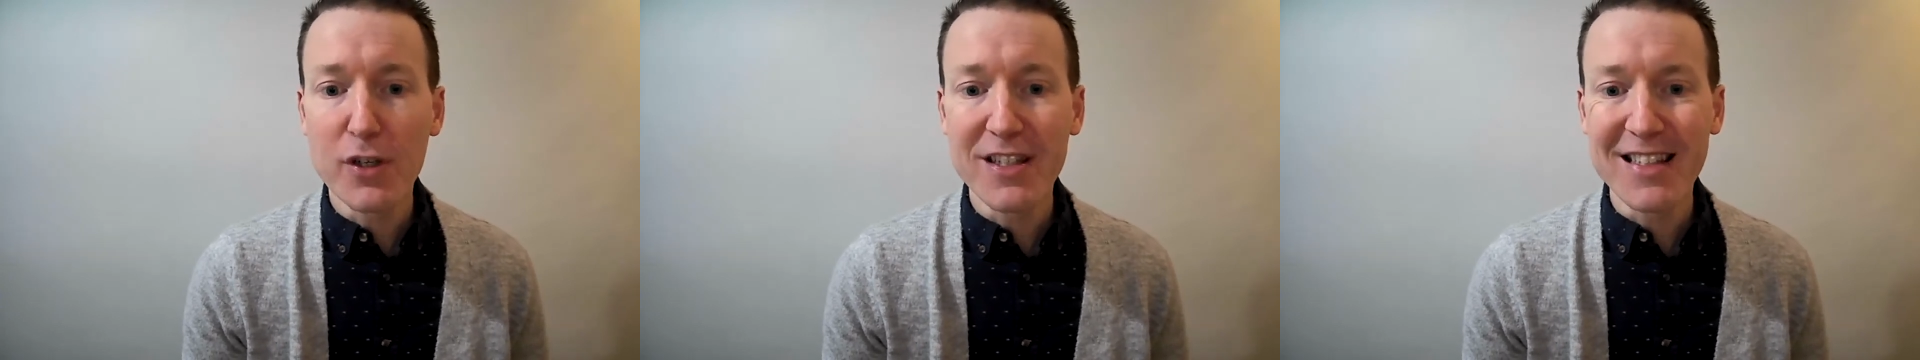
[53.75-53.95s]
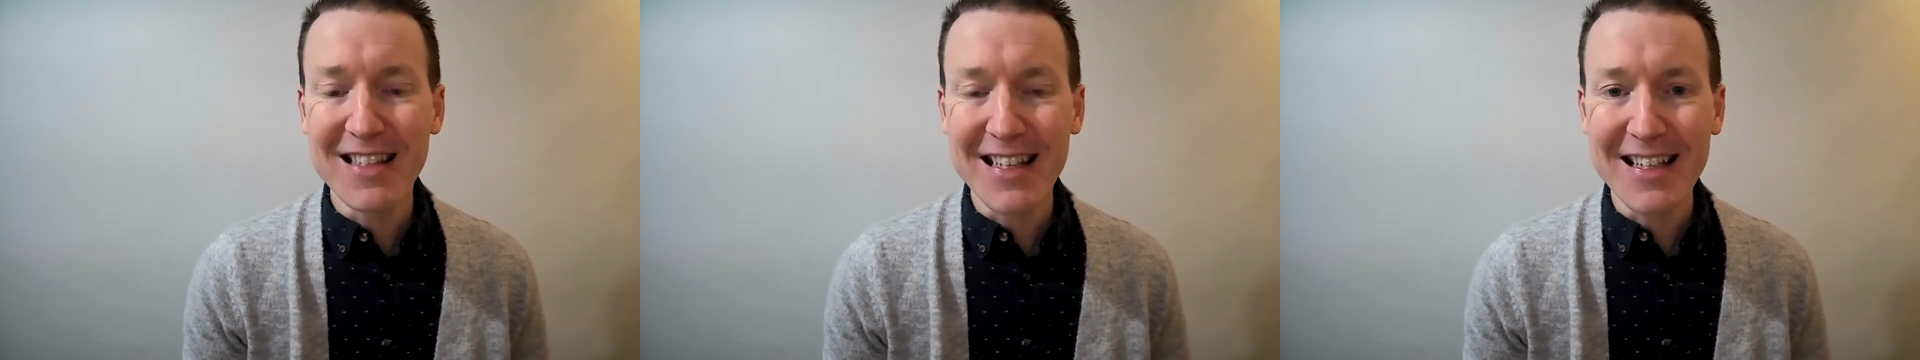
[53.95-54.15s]

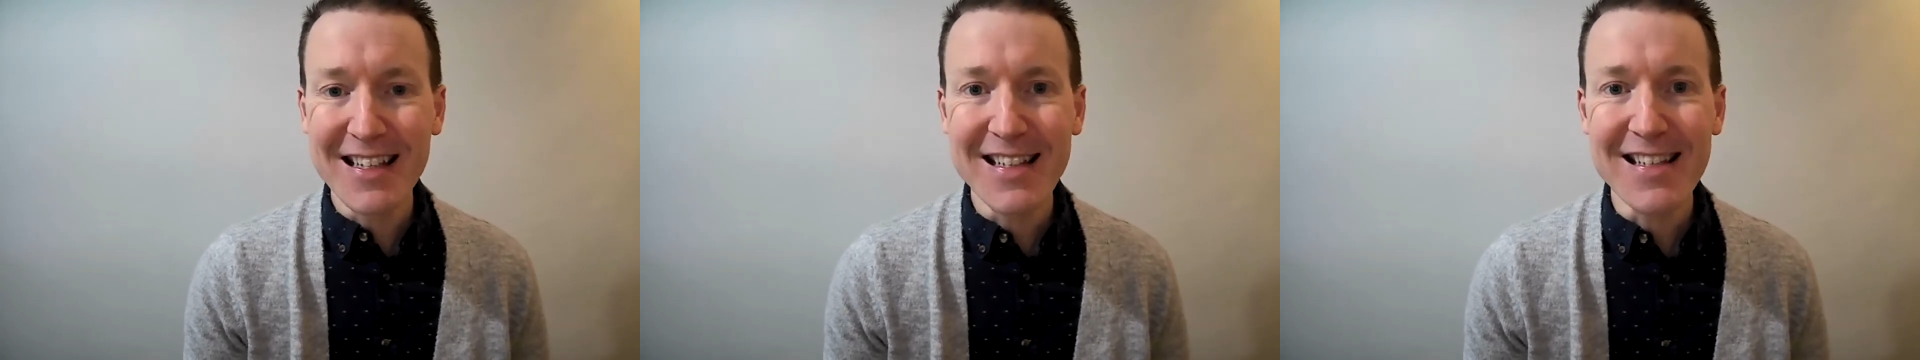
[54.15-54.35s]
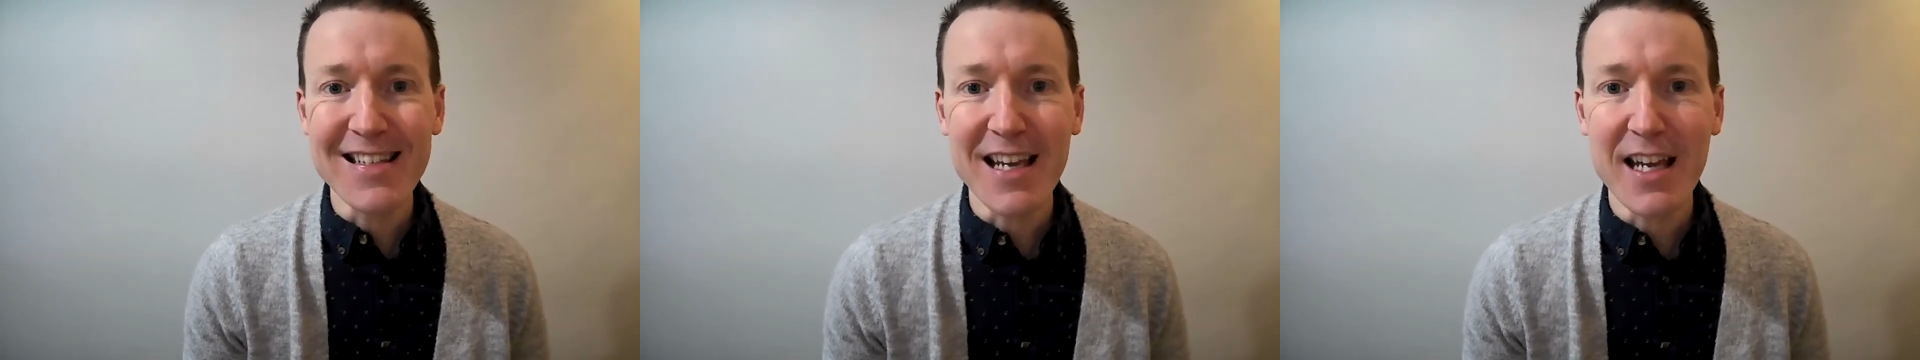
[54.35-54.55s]

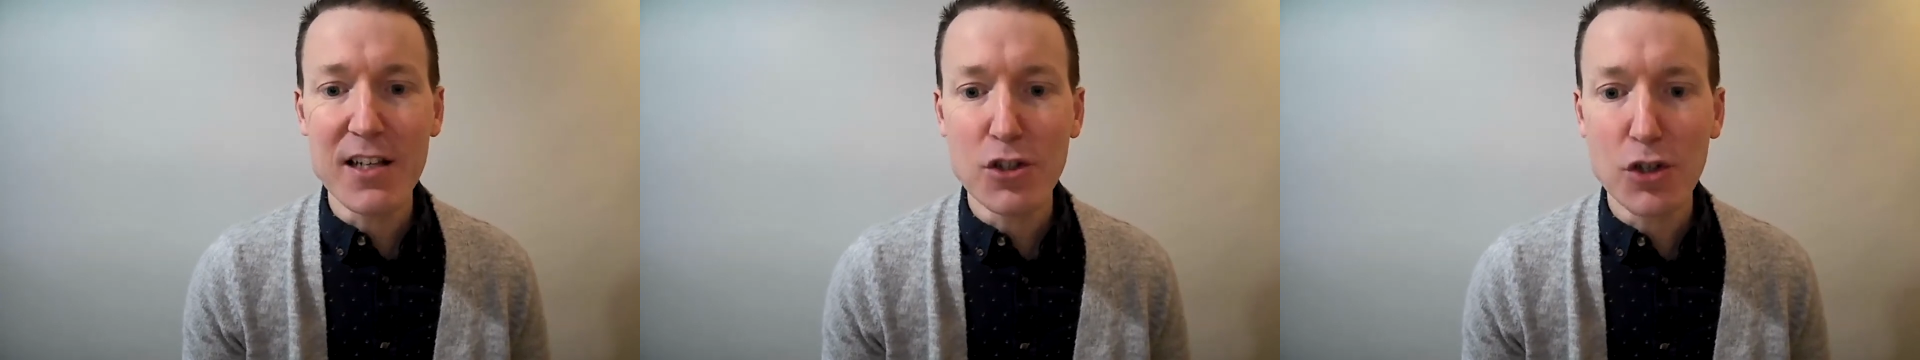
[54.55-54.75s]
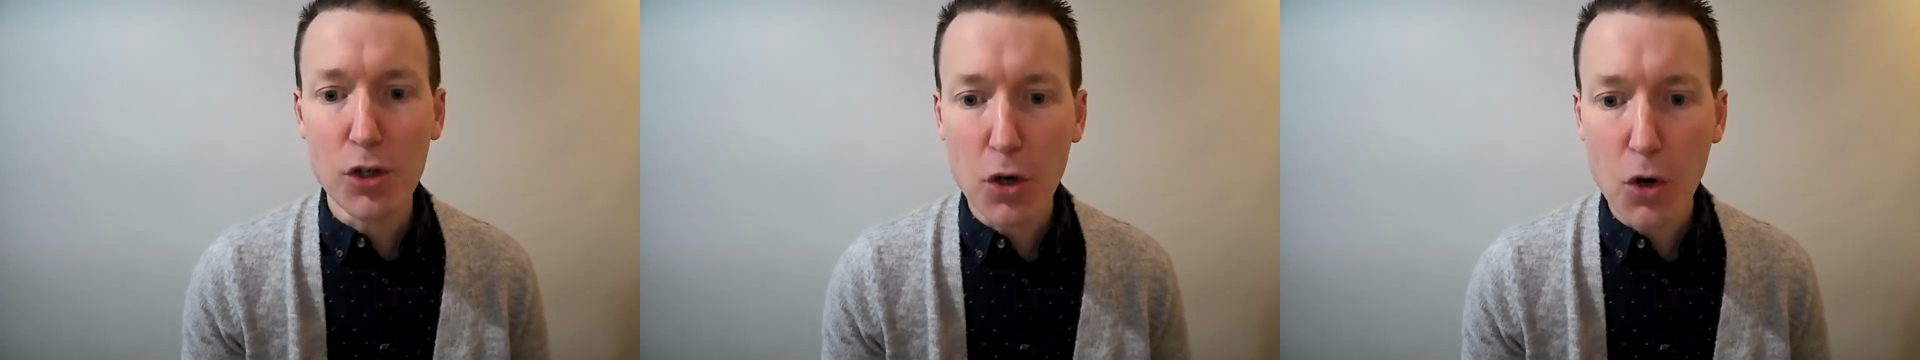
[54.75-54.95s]
signet
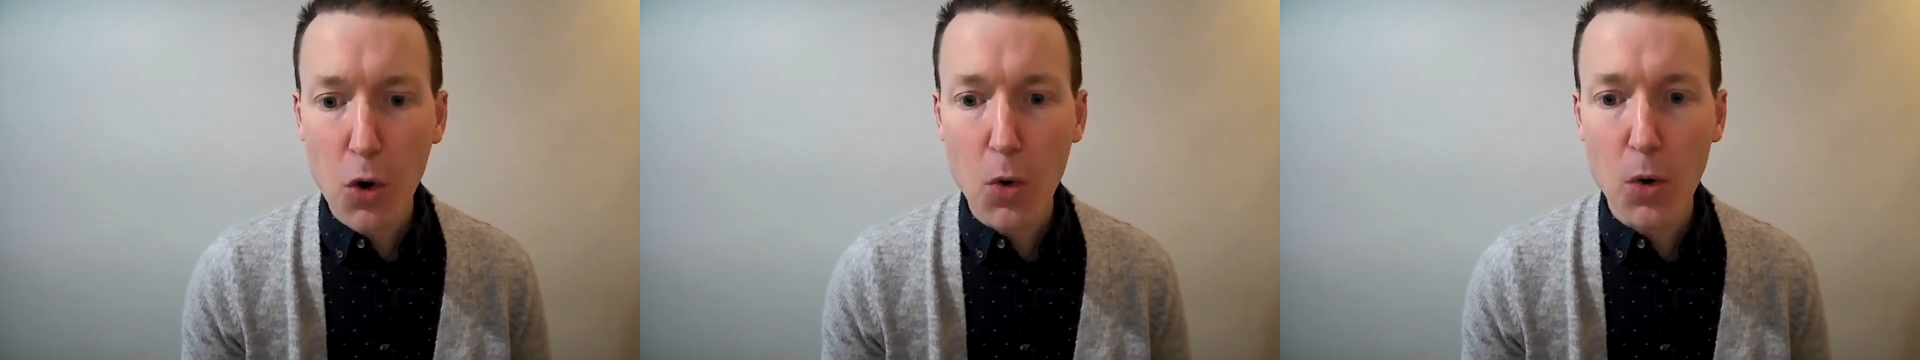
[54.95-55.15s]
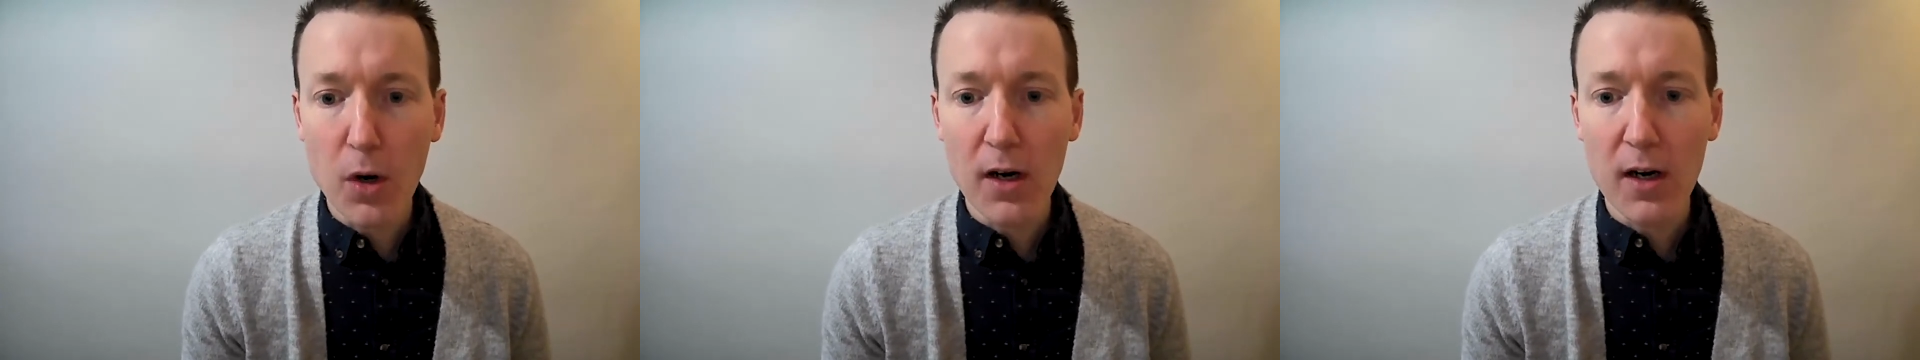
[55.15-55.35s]
and your
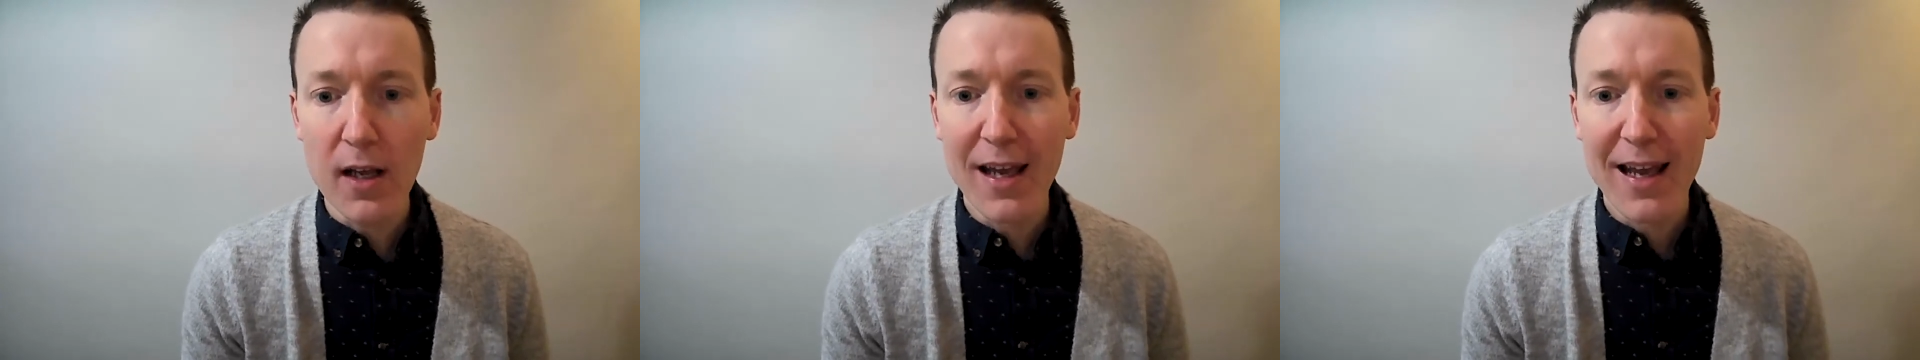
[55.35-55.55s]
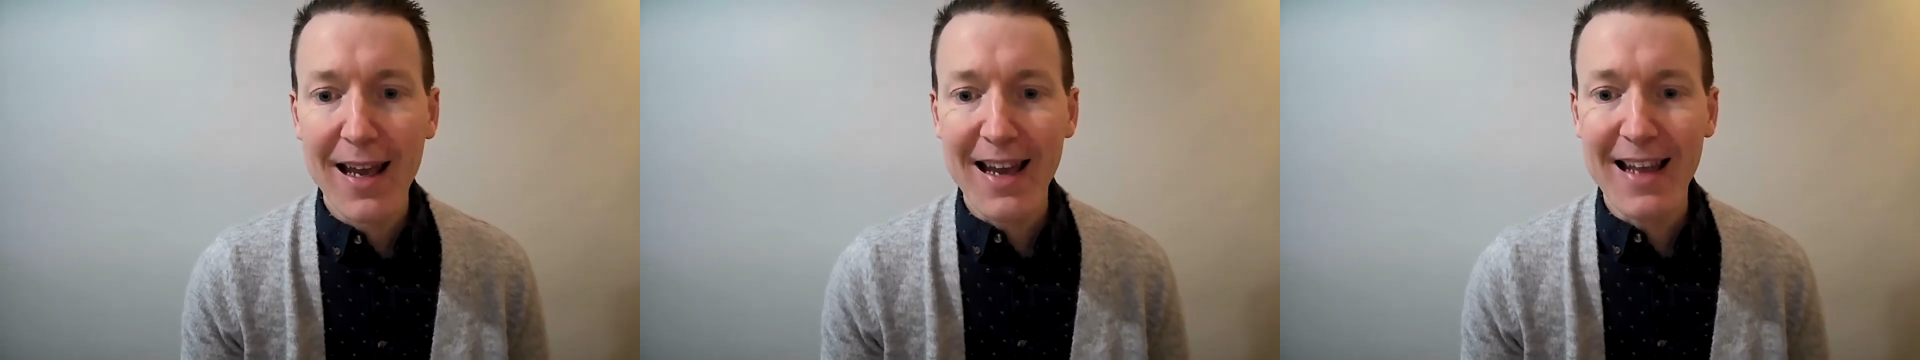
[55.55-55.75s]
cord